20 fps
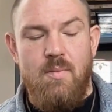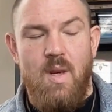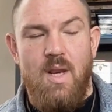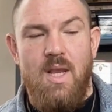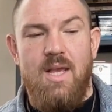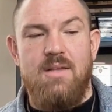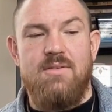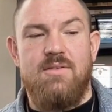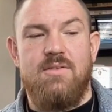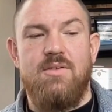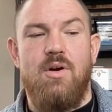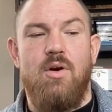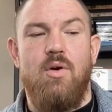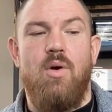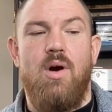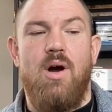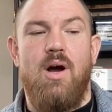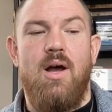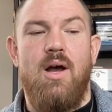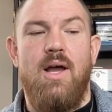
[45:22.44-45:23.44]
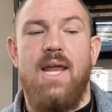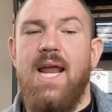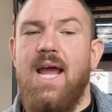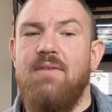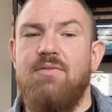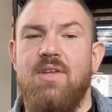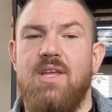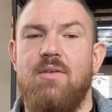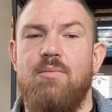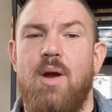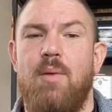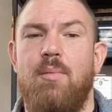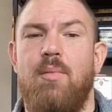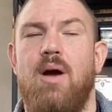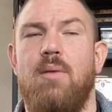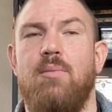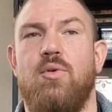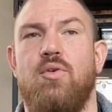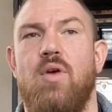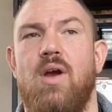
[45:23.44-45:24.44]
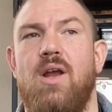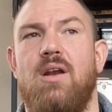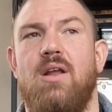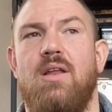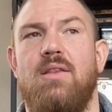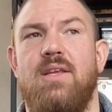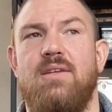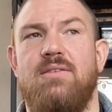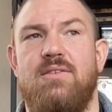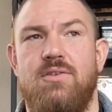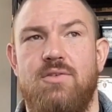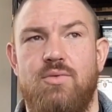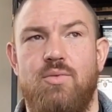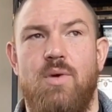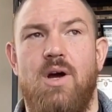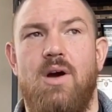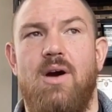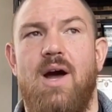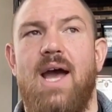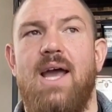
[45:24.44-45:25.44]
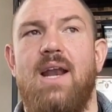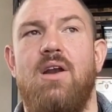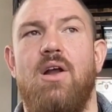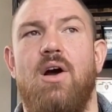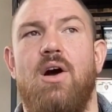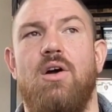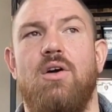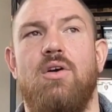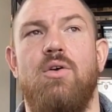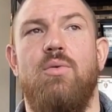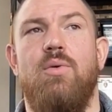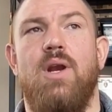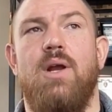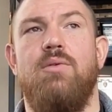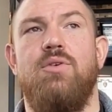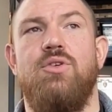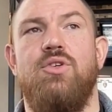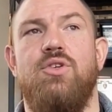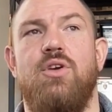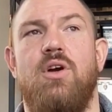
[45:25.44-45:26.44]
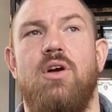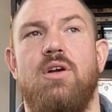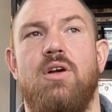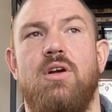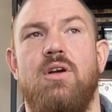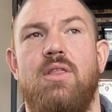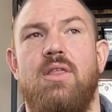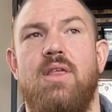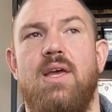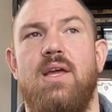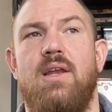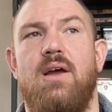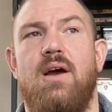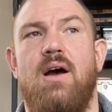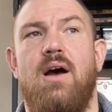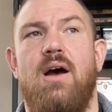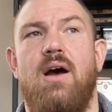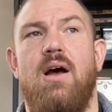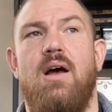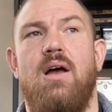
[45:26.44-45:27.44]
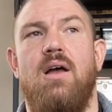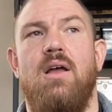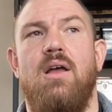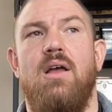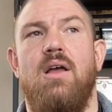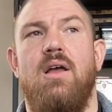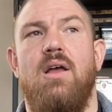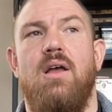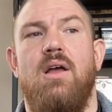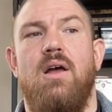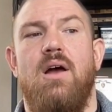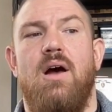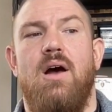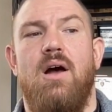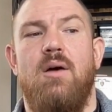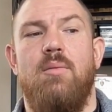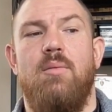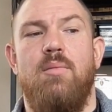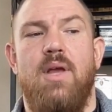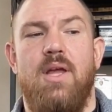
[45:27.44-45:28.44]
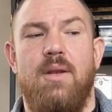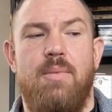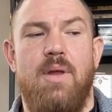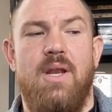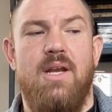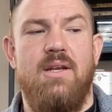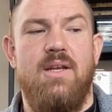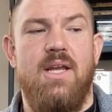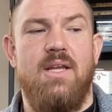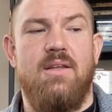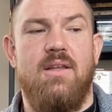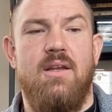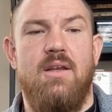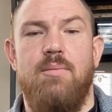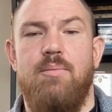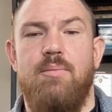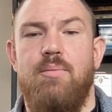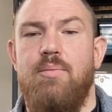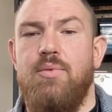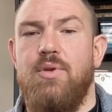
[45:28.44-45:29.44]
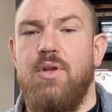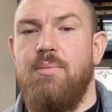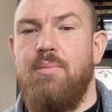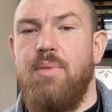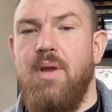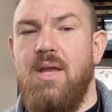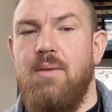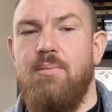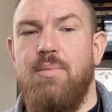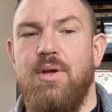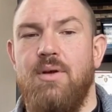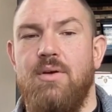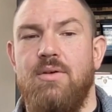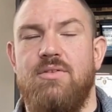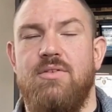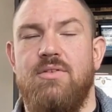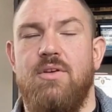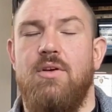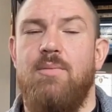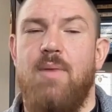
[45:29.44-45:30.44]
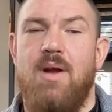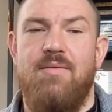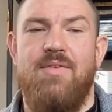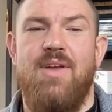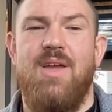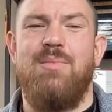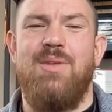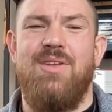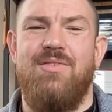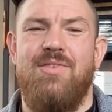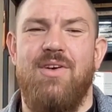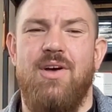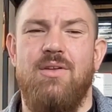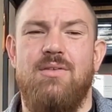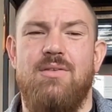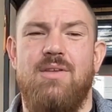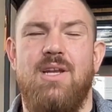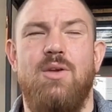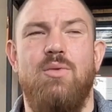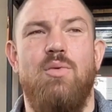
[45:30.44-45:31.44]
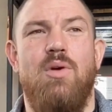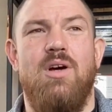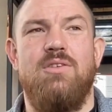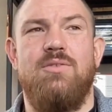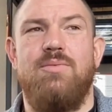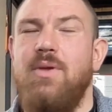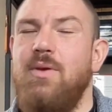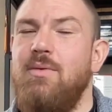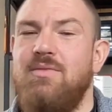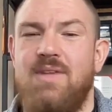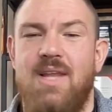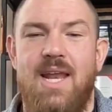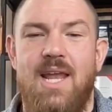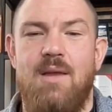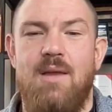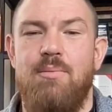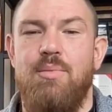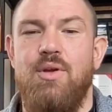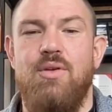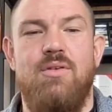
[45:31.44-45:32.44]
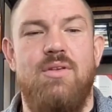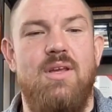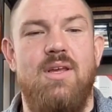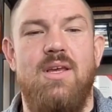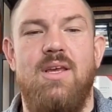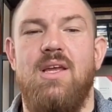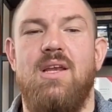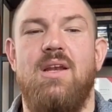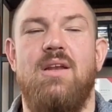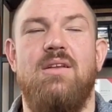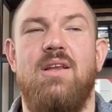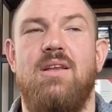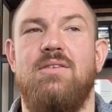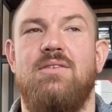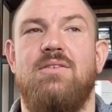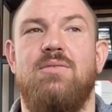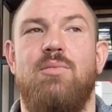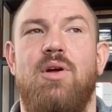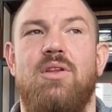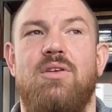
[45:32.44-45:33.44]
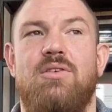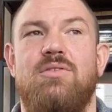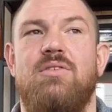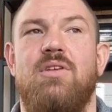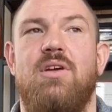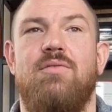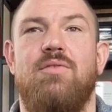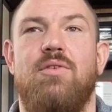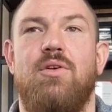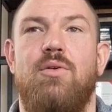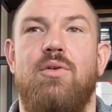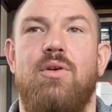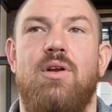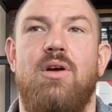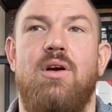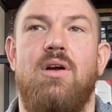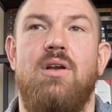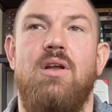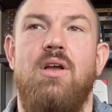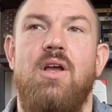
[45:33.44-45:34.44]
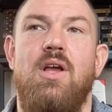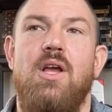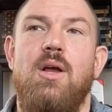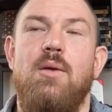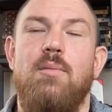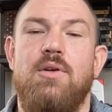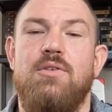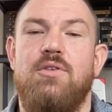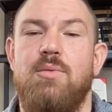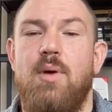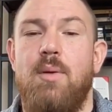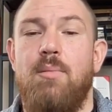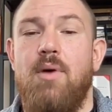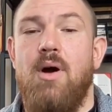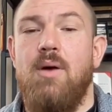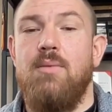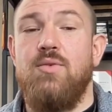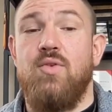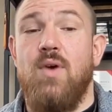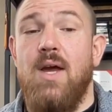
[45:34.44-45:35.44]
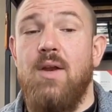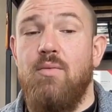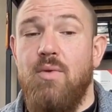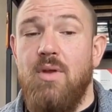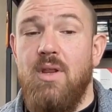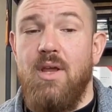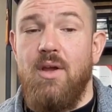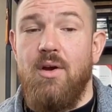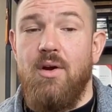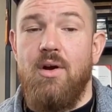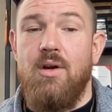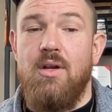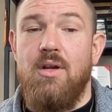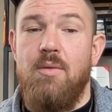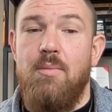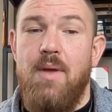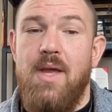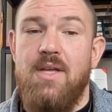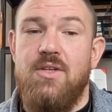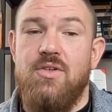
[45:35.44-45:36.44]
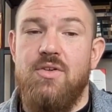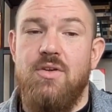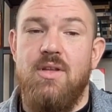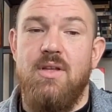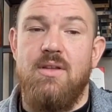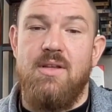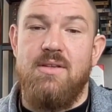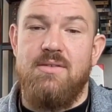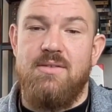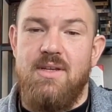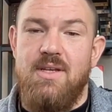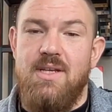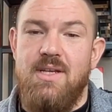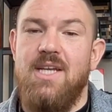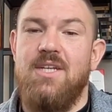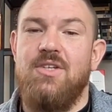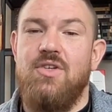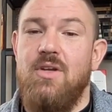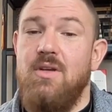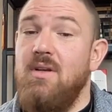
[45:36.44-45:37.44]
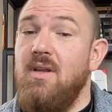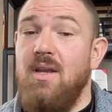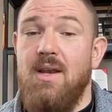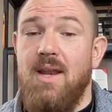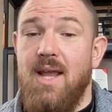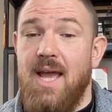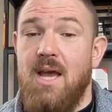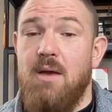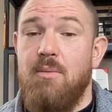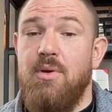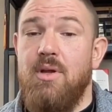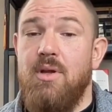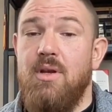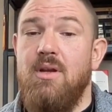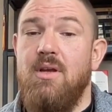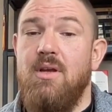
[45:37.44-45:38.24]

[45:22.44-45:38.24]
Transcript: And so, and I have to give my mom credit on this as well. I had an uncle when I was younger that had been addicted to pain pills, or my family felt that he was. He was an amputee and some other stuff going on. But so my mom tried really hard to make sure that this addiction didn't happen.